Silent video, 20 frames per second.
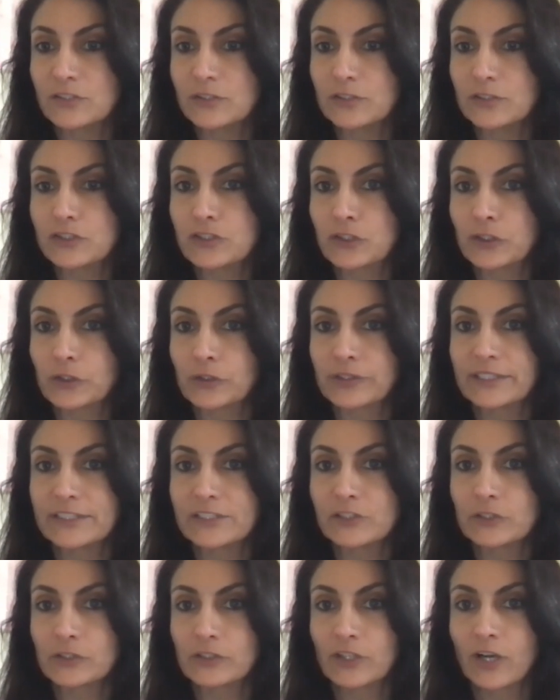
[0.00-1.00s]
to turn
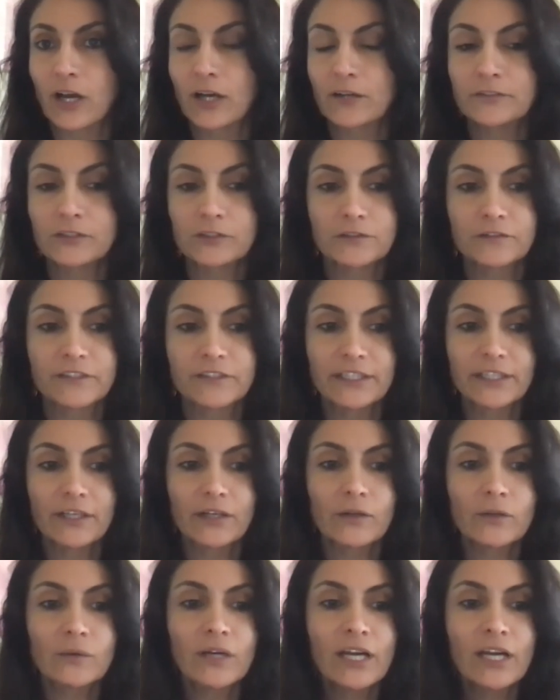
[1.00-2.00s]
and turn off your
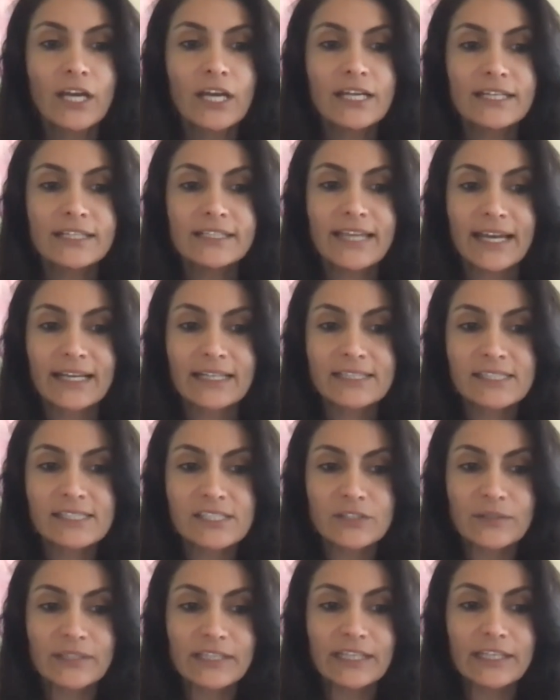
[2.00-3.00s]
video. Next
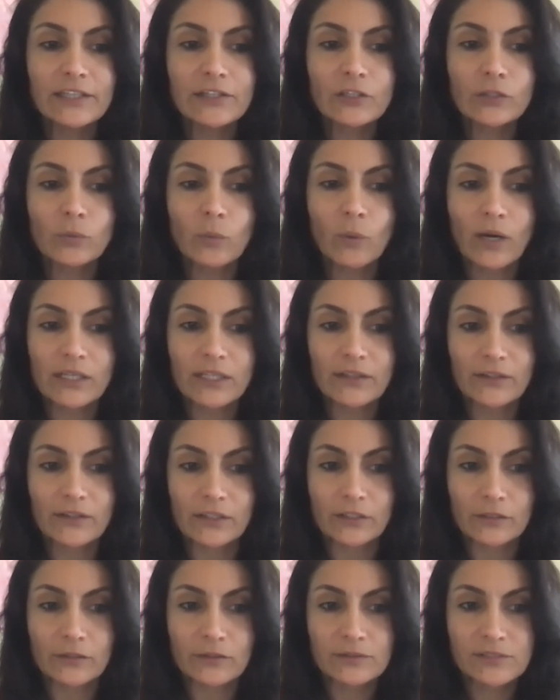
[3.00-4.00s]
to either one of
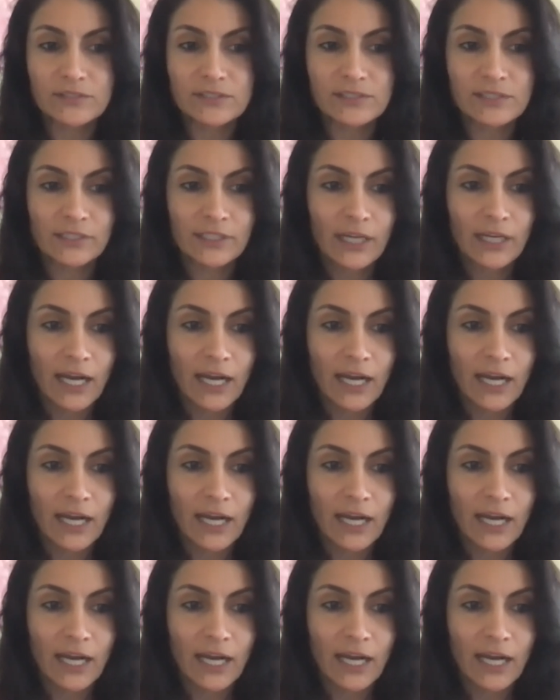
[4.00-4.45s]
those,